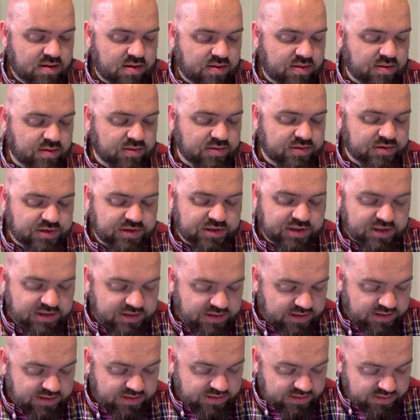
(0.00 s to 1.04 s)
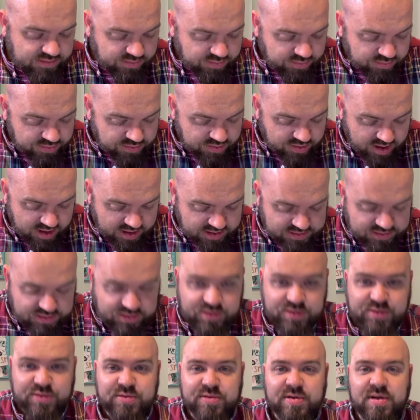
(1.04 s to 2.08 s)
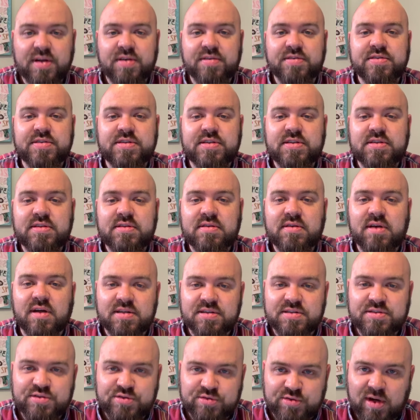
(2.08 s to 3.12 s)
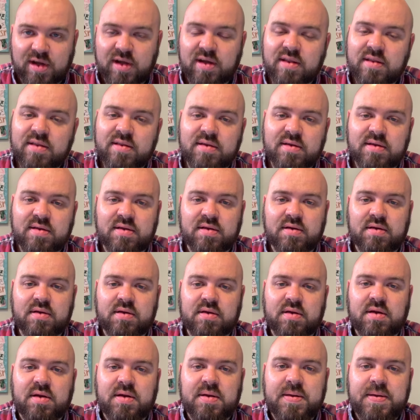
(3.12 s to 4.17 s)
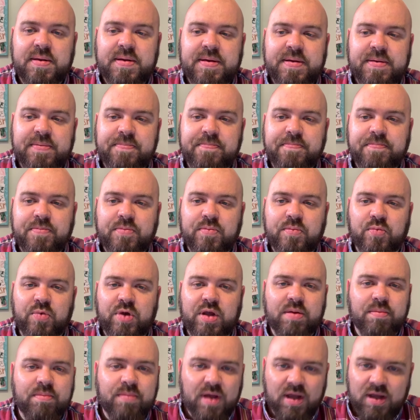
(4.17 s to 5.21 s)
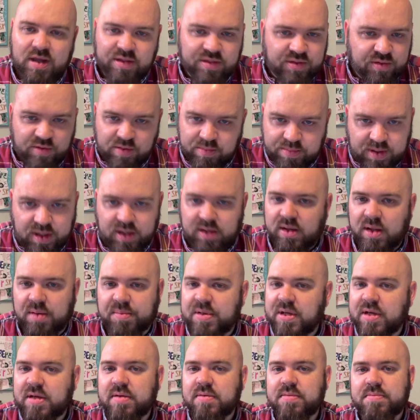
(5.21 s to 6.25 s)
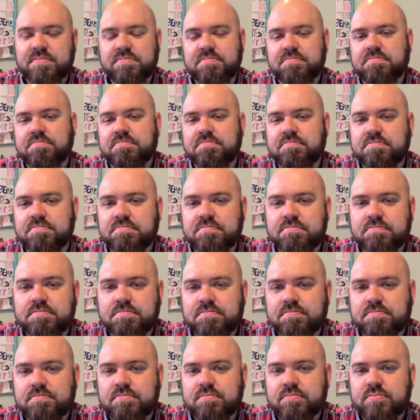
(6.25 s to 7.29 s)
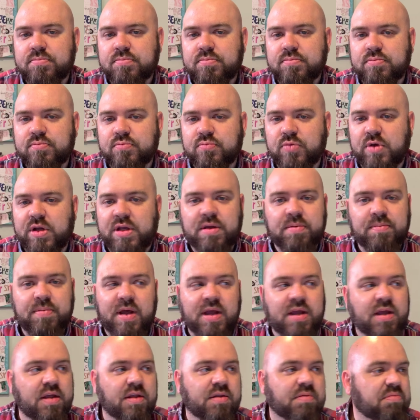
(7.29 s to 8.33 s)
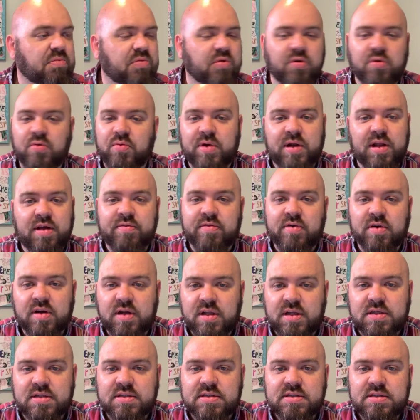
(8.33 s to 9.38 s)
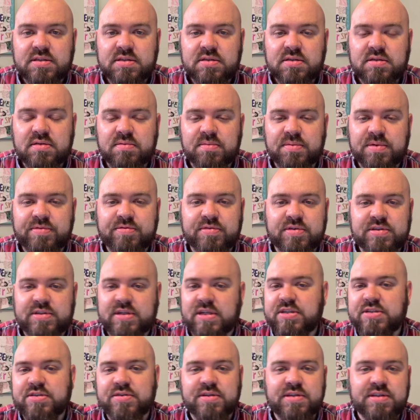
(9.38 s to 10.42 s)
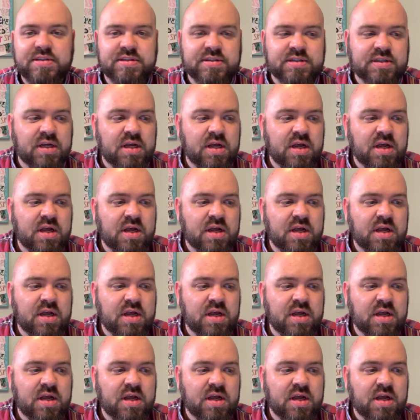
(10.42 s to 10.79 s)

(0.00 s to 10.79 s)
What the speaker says: through Jesus, through Christ, who gives us strength. We can make it through a pandemic. We can make it through whatever it is. I mean, for centuries,